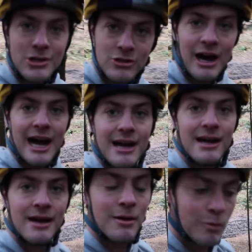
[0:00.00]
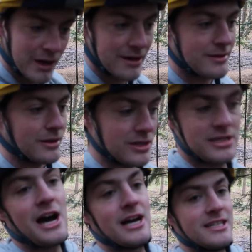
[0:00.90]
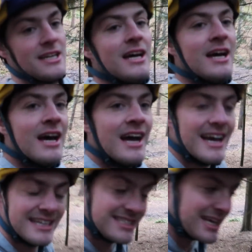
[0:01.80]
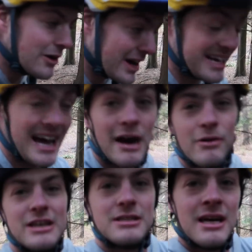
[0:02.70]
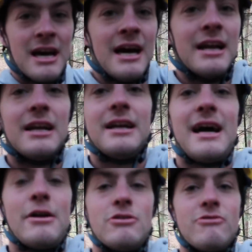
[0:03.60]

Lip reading: a track with your tyres. It's so, and now you